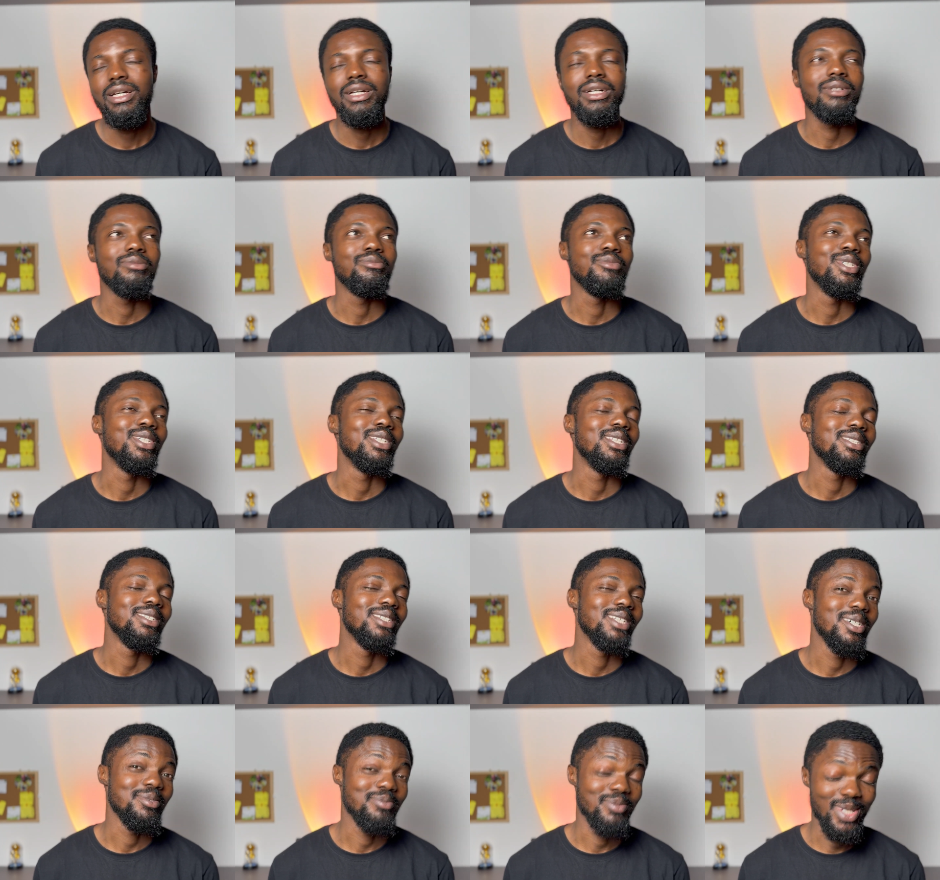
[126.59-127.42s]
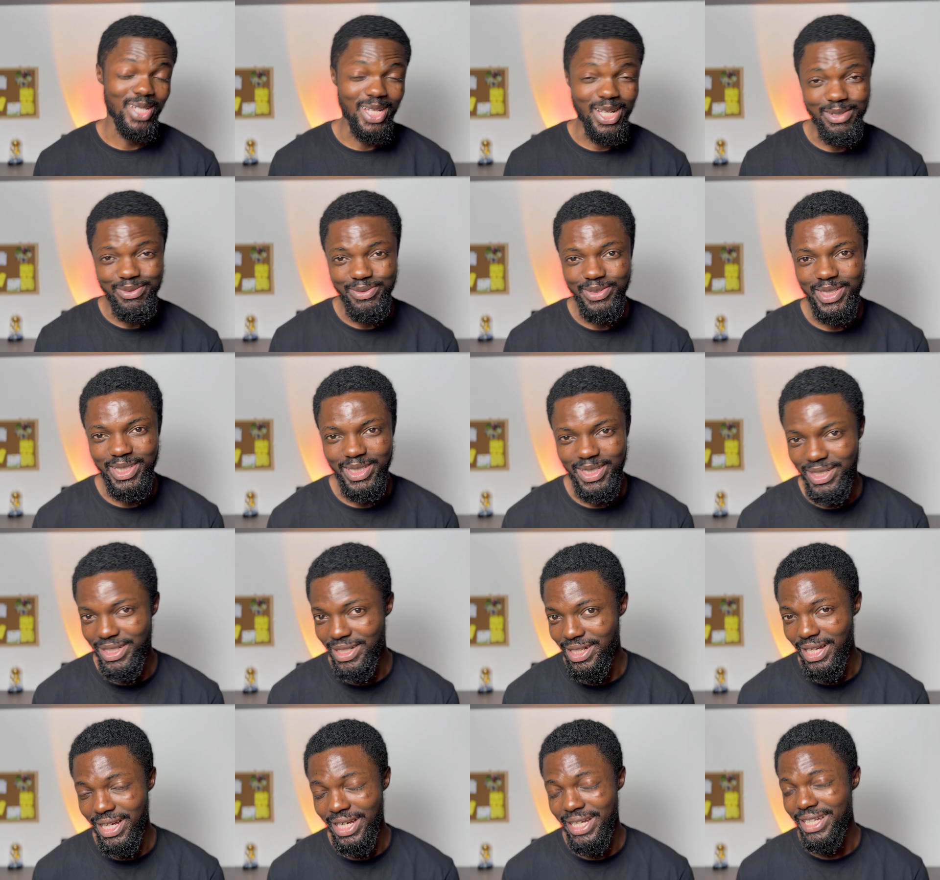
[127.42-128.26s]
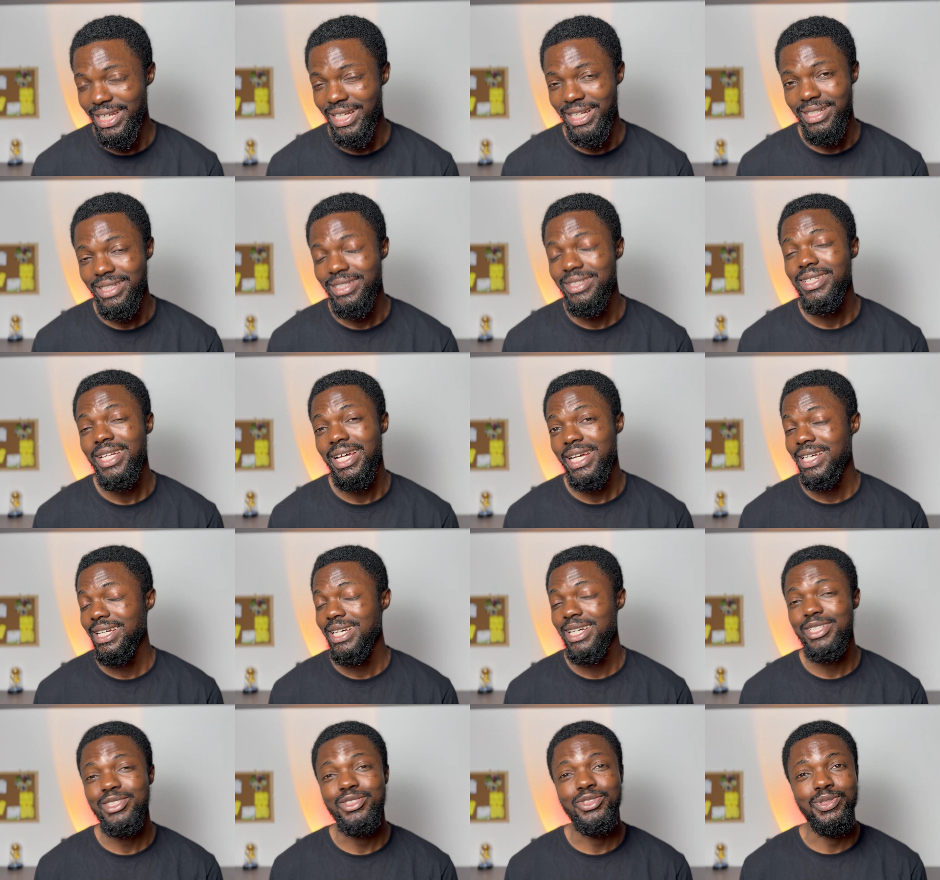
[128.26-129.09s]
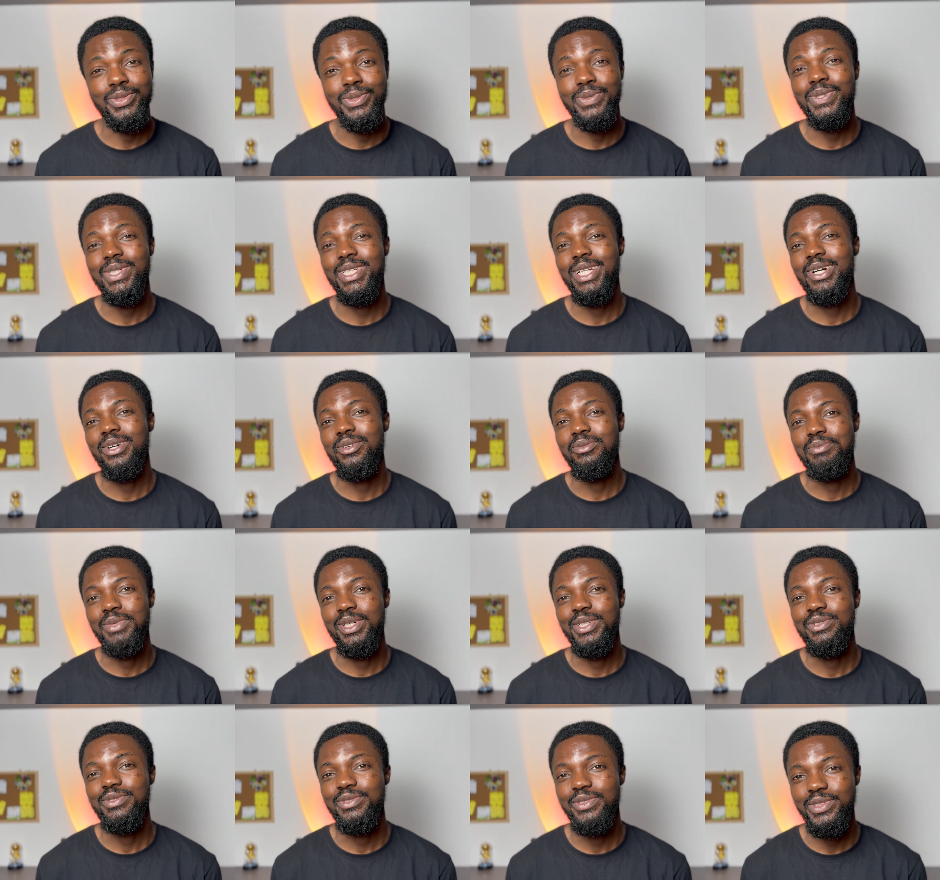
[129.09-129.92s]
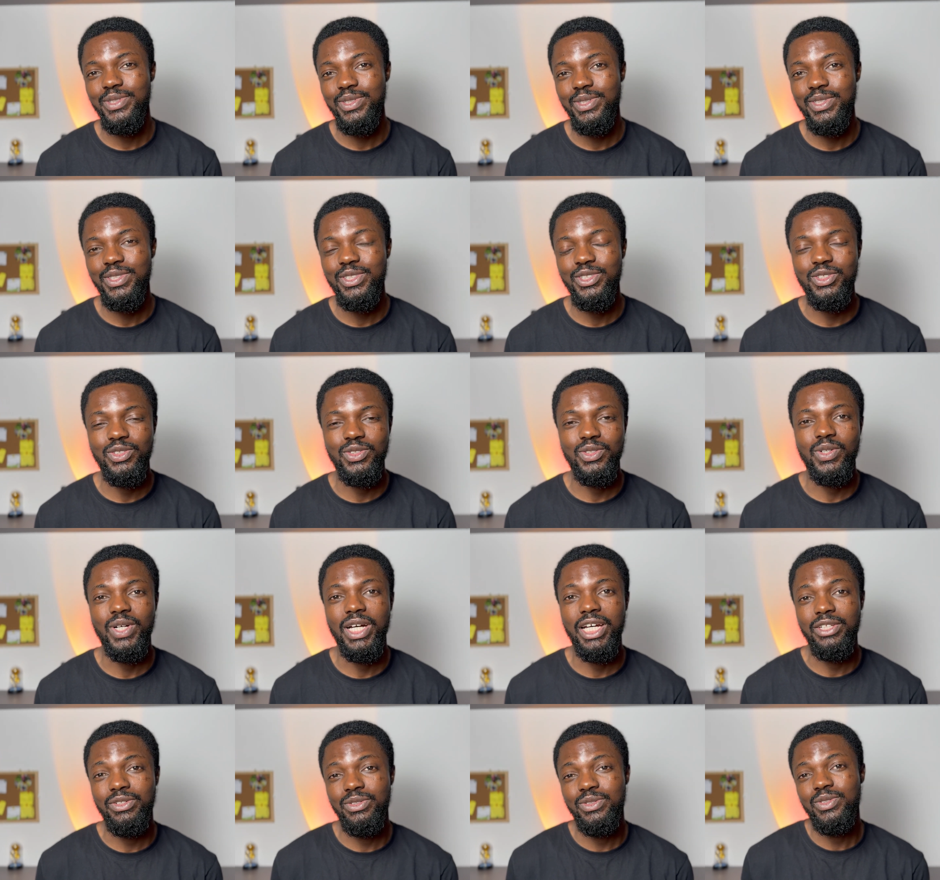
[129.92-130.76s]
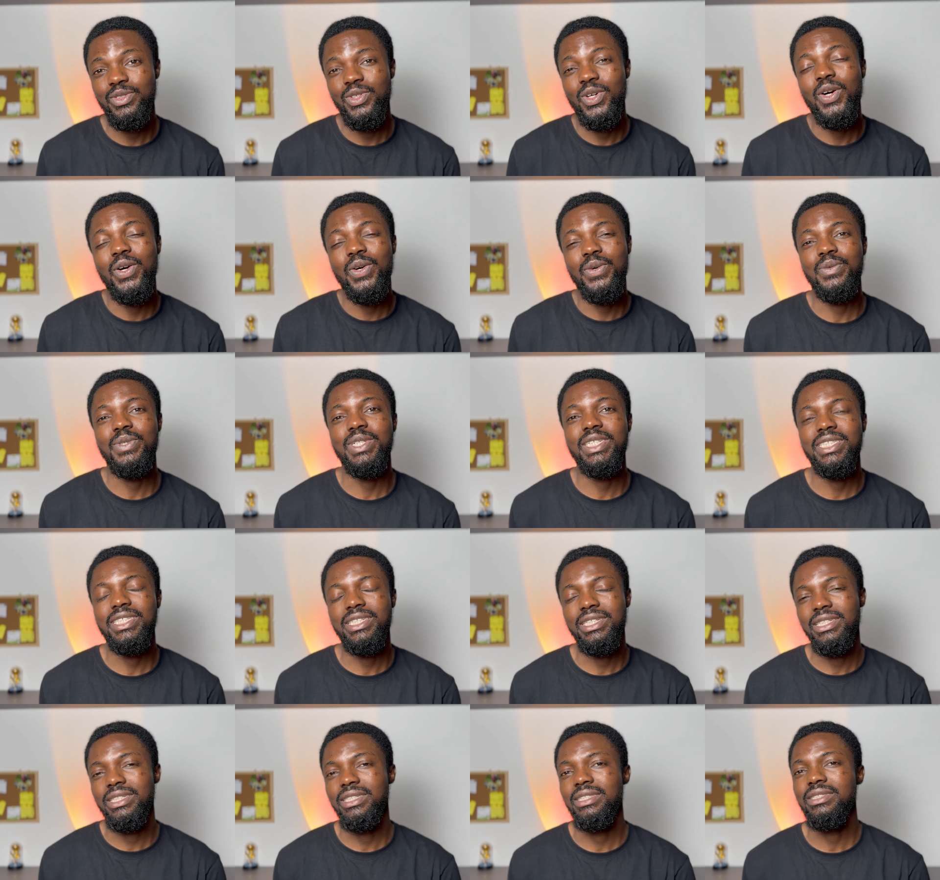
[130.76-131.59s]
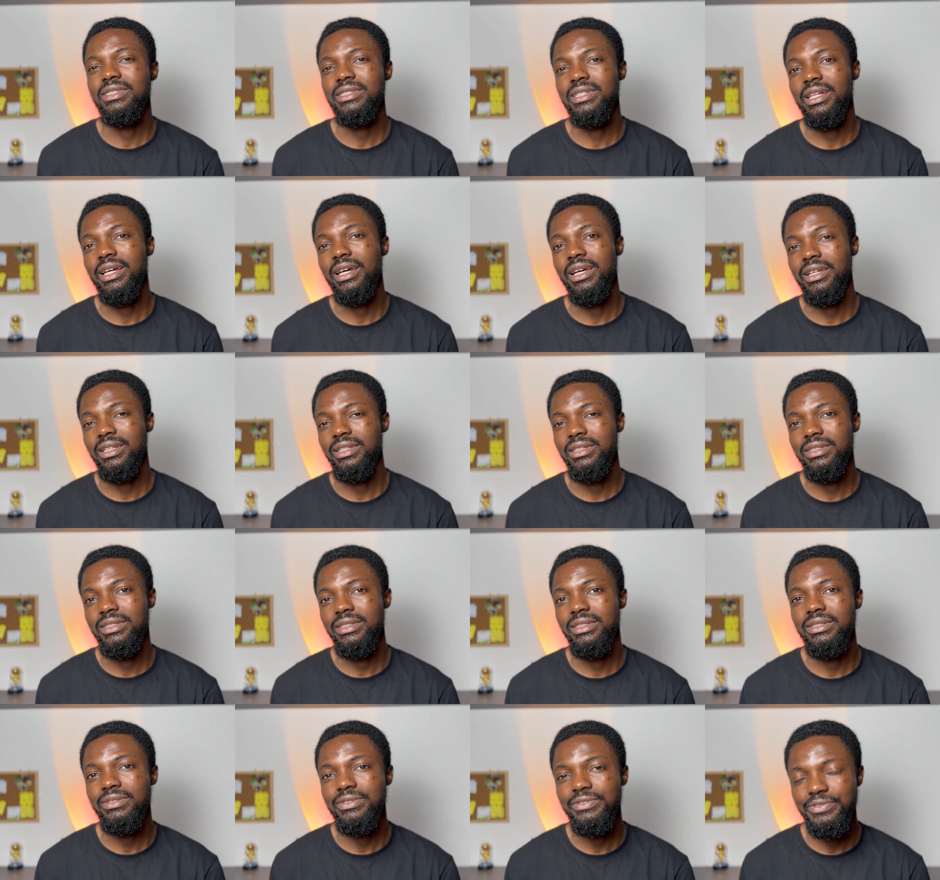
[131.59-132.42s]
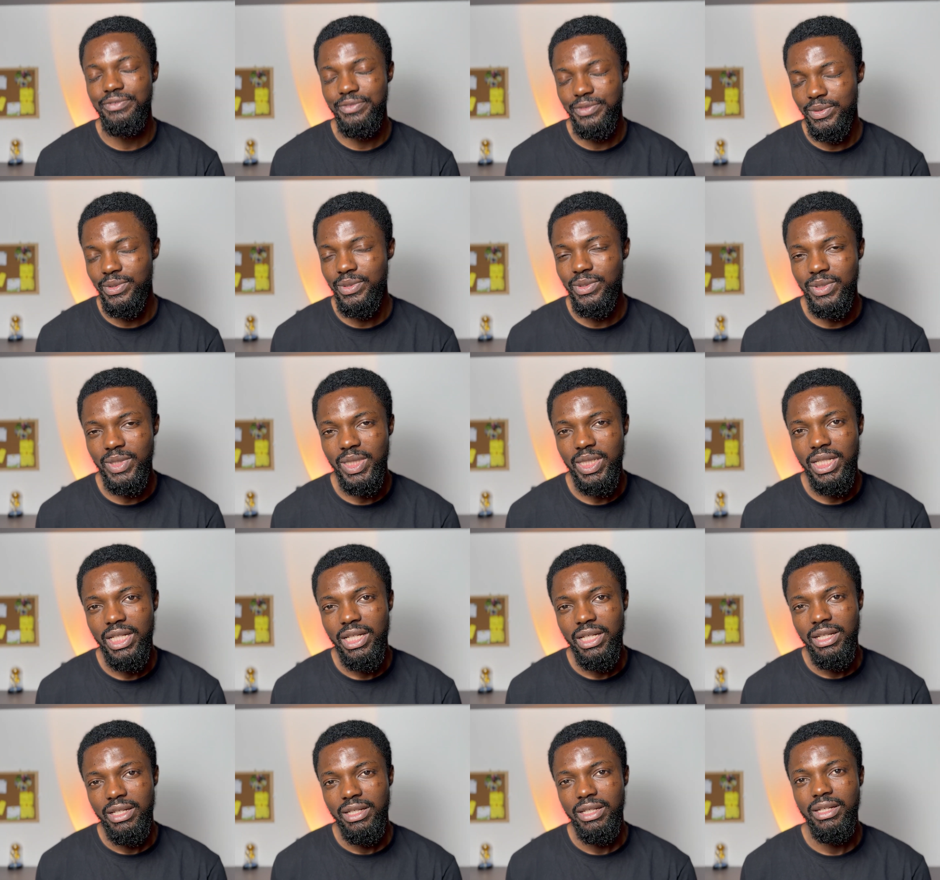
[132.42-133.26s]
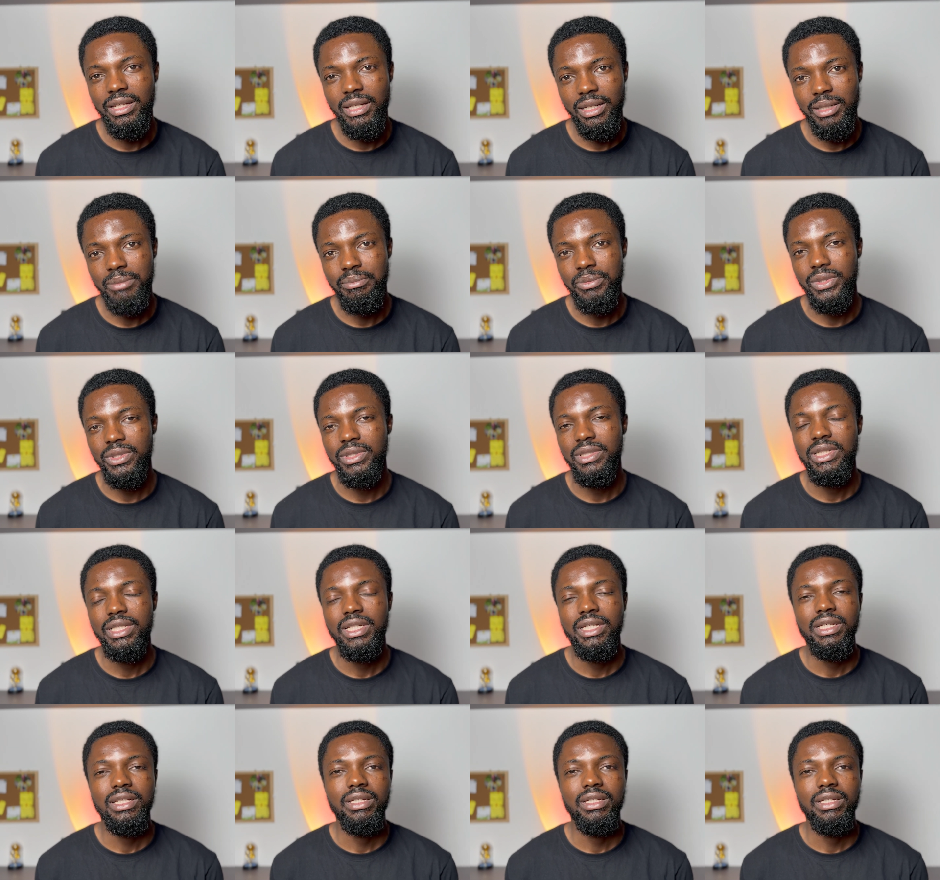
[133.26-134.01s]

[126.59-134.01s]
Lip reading: I mean, I'm an African, I can't do without my food. You know, I don't always eat like the food here, but